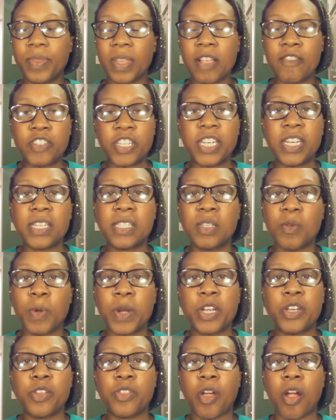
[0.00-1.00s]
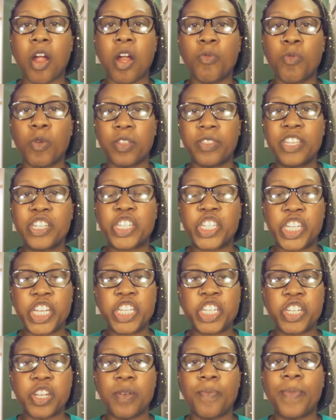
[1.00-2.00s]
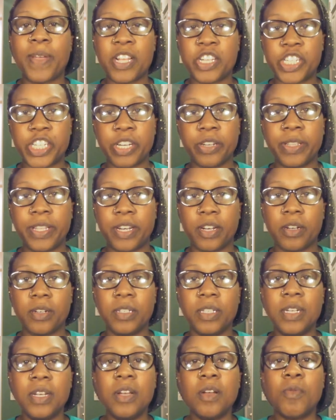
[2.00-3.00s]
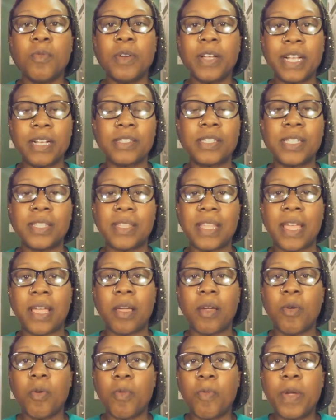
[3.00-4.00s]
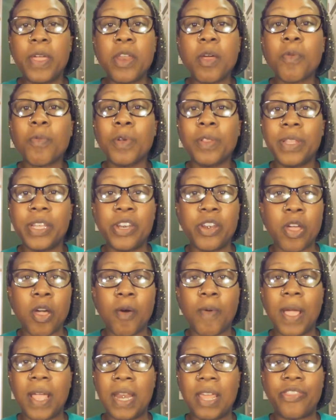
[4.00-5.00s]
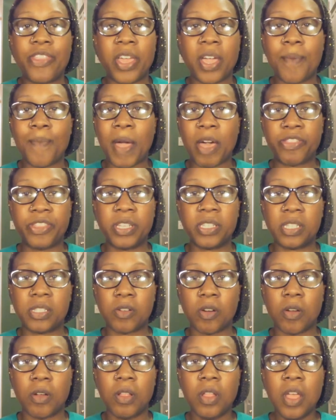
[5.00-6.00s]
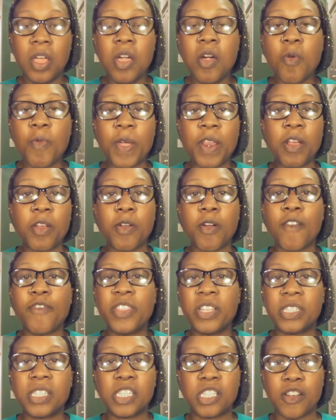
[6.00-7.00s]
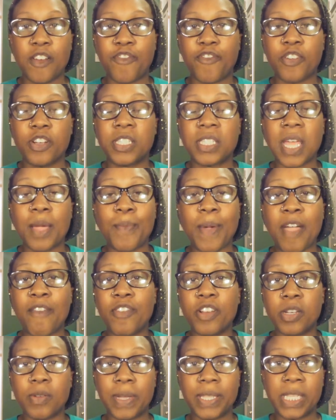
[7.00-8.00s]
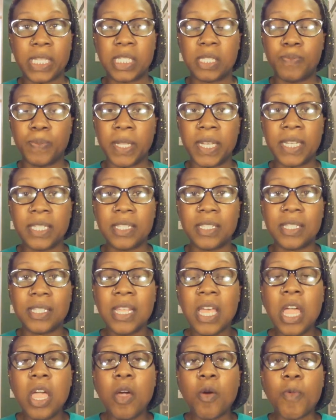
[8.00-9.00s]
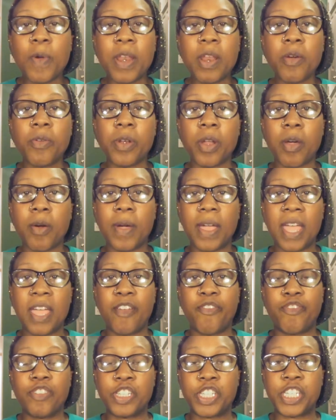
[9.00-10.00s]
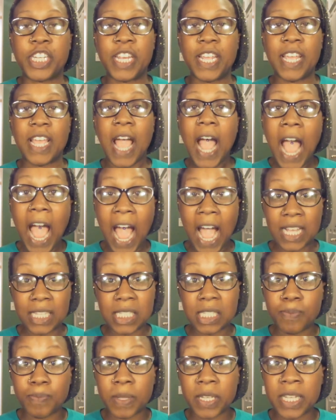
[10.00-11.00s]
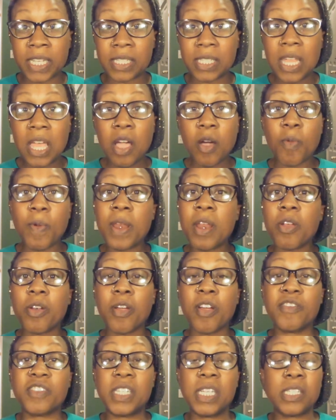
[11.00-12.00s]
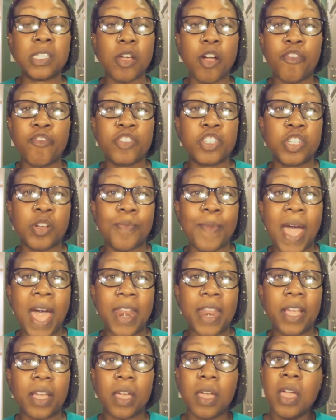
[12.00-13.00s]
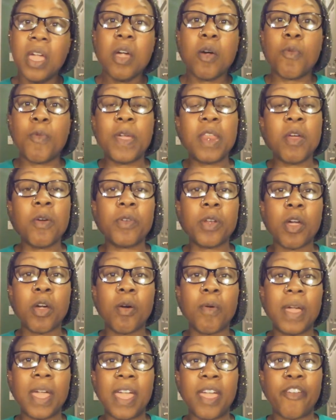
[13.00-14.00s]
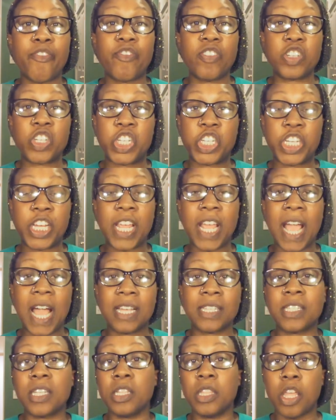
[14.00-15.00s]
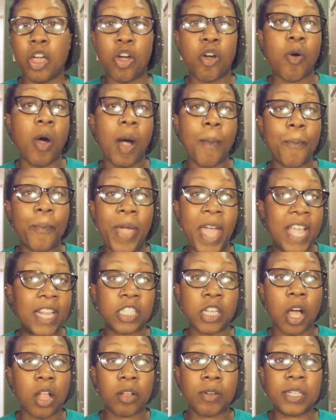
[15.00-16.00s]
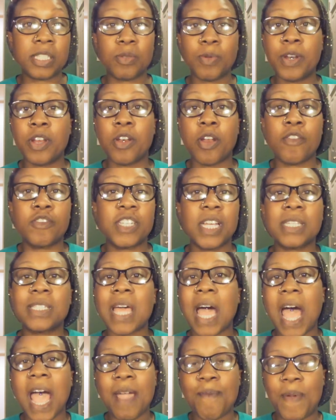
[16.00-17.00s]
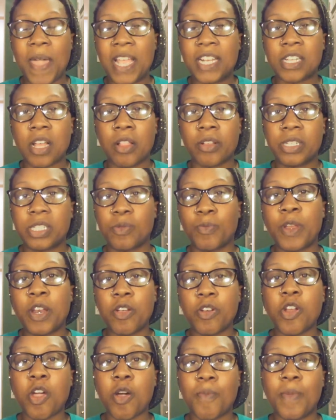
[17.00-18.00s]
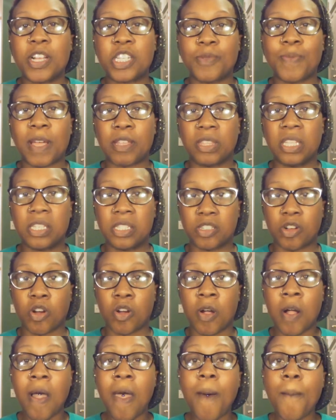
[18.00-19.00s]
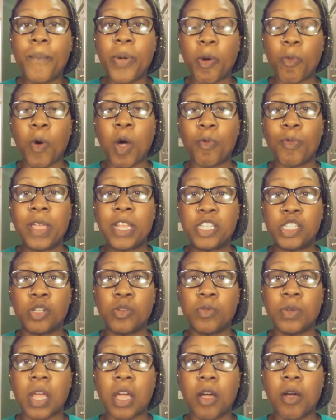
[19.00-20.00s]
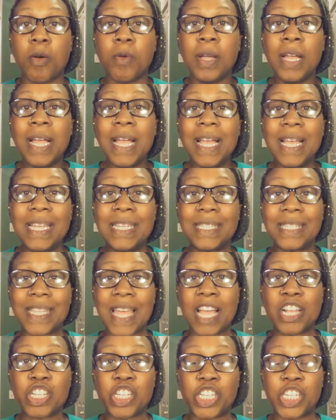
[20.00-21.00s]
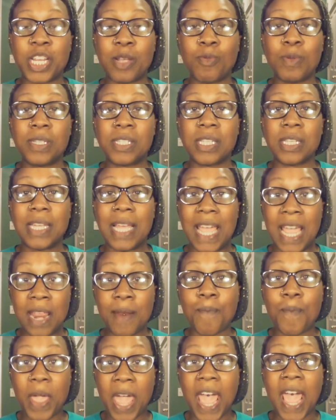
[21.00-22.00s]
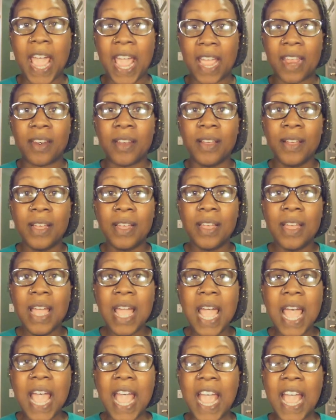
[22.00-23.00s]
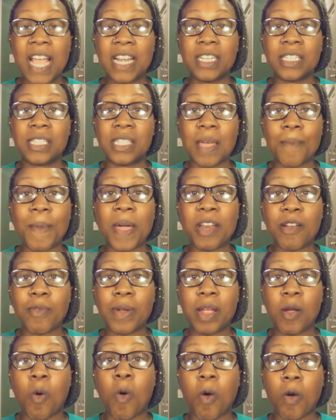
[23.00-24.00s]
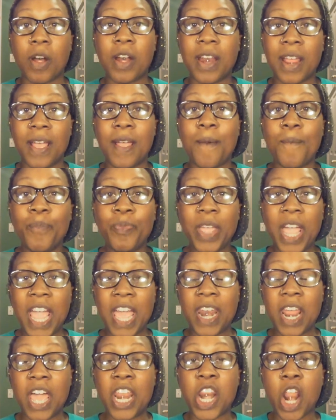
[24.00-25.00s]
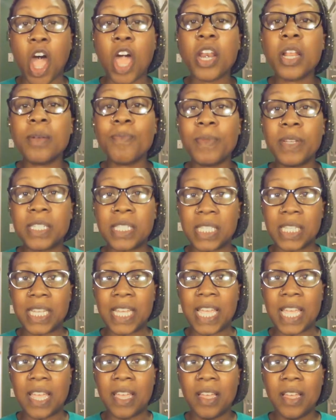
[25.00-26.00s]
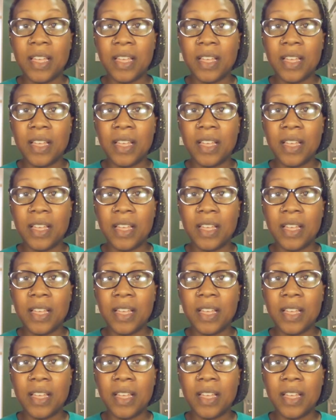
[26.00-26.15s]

the hard work, then she shouldn't be a cheerleader. Well, here's the thing. We don't really know anything about this girl. We don't know if this is her first time ever doing the splits. We don't know if she has splits. We don't know if she's over dramatic. We don't know if she has a low pain tolerance. We don't know if she has a high pain tolerance. We don't know much about this girl. But what we do know is that she was in pain and somebody recorded it and anonymously